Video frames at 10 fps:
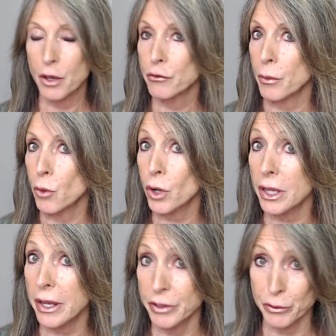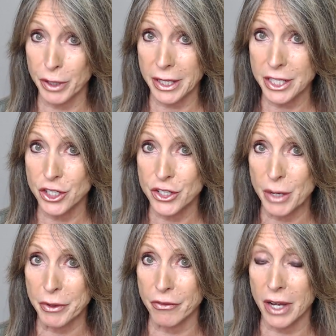For more love and
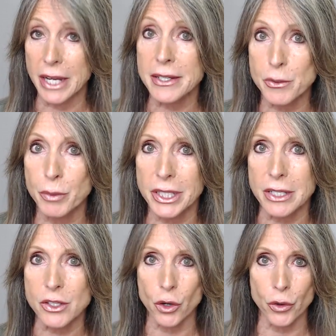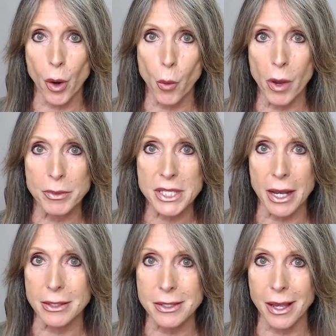relationship advice, please go to our
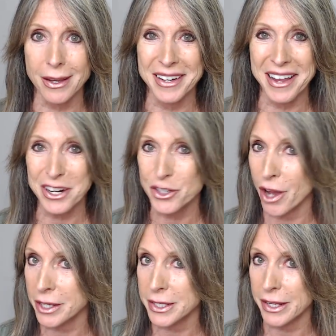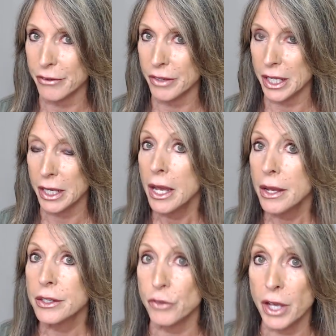website, second act dot T V.
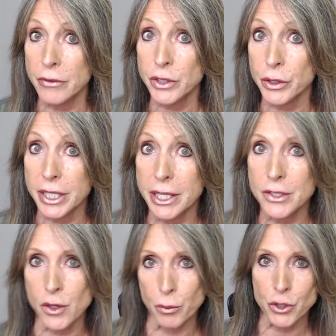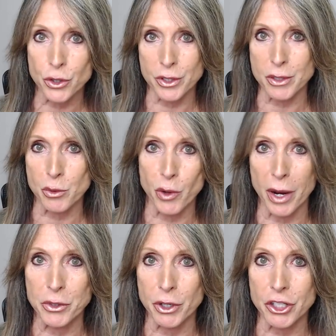And if you haven't already done so, be sure to
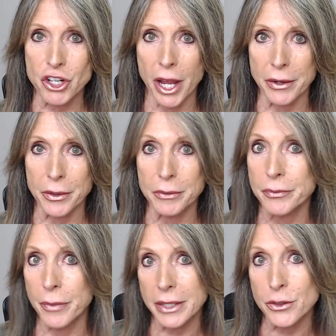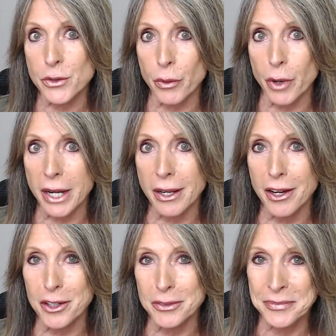subscribe to our channel. Buttons right
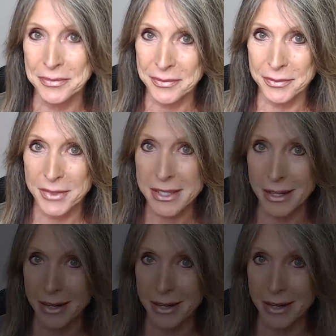here. See you